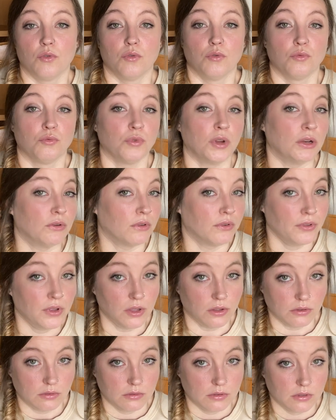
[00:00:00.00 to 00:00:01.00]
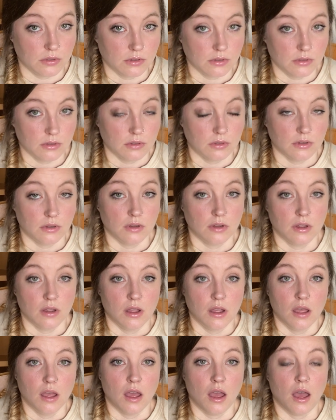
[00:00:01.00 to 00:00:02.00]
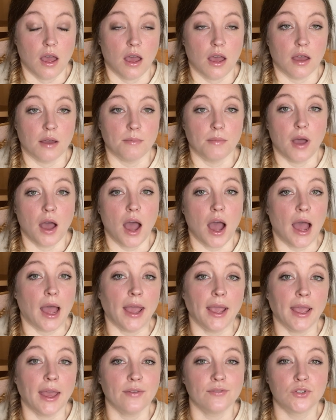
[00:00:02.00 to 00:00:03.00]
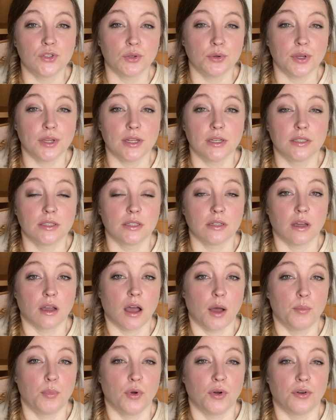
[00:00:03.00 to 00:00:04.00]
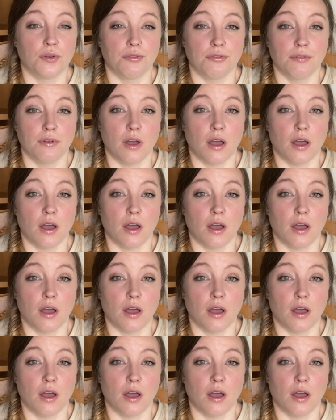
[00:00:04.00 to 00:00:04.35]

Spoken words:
Read reviews. I have joined a couple of